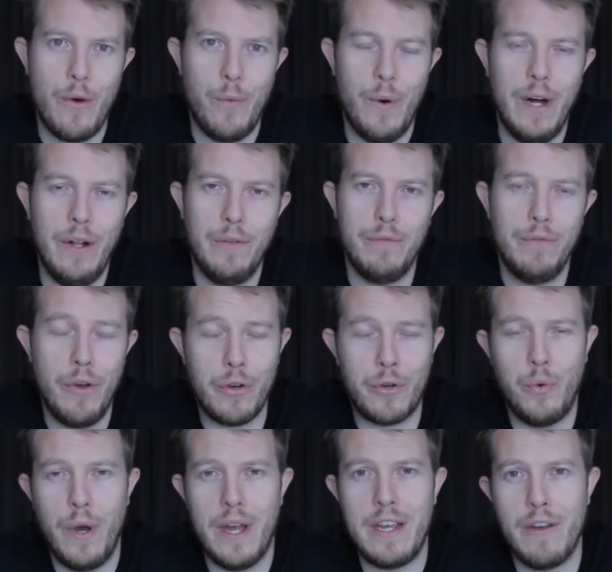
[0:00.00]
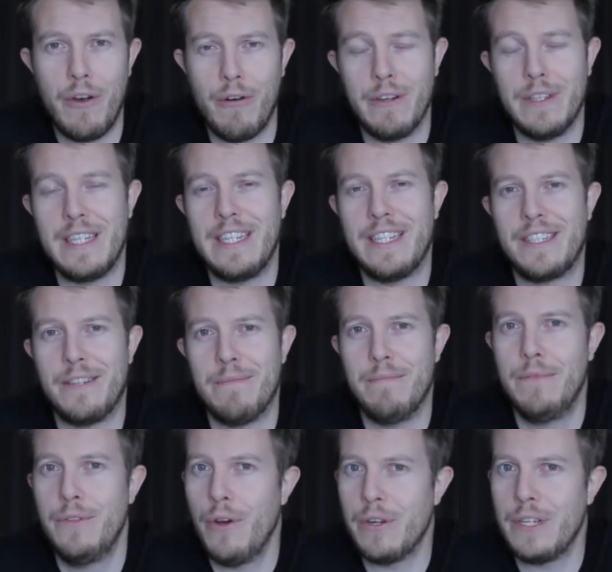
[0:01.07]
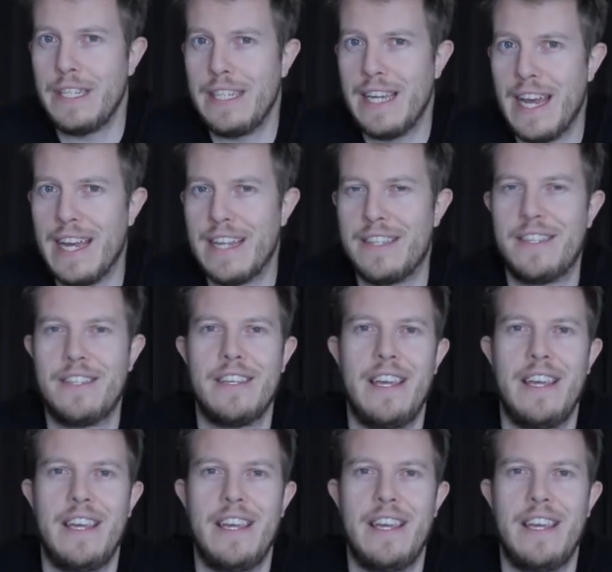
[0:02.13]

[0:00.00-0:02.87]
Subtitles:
Well, not quite, or at least not yet.